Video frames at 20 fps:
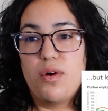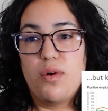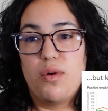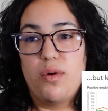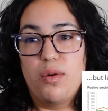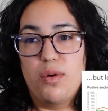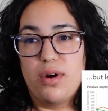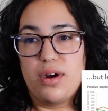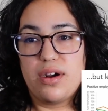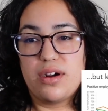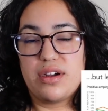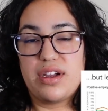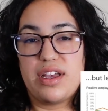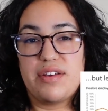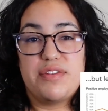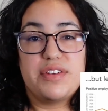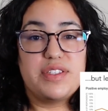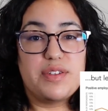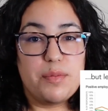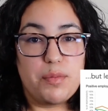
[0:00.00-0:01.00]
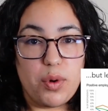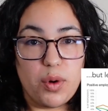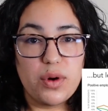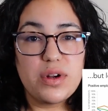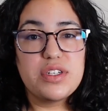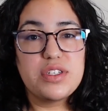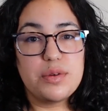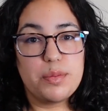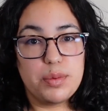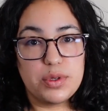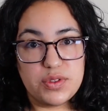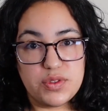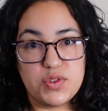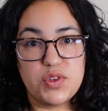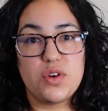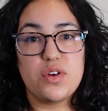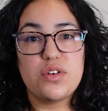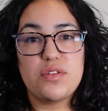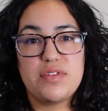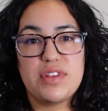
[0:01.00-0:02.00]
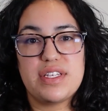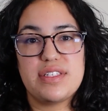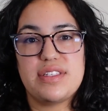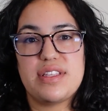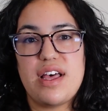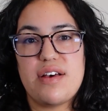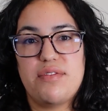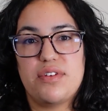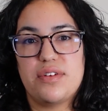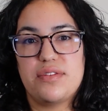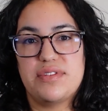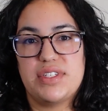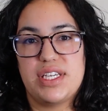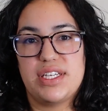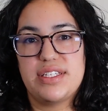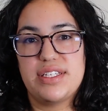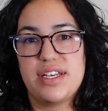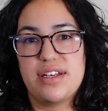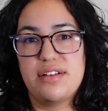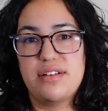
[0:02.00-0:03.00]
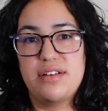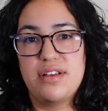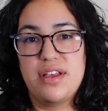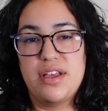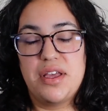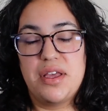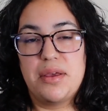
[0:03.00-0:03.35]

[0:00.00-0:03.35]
Or if it's important to preserve this level of detail,